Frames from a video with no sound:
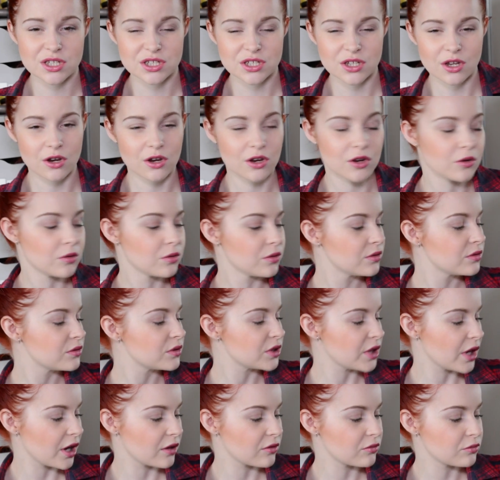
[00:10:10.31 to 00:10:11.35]
so
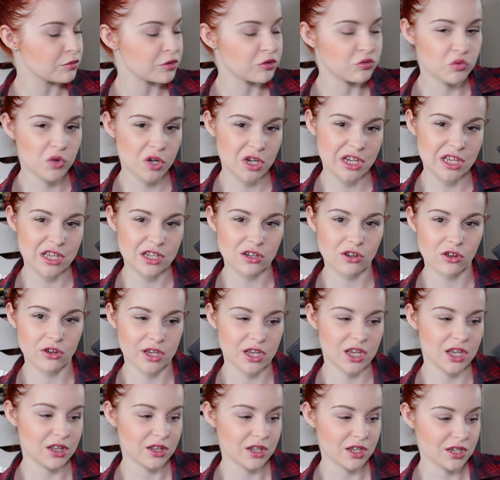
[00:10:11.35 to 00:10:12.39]
yeah, been really
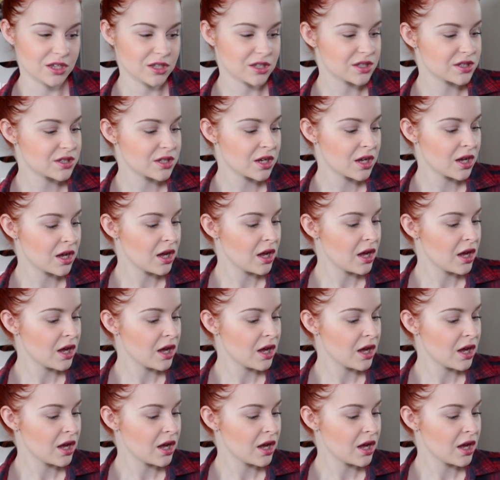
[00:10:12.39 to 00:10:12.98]
liking this.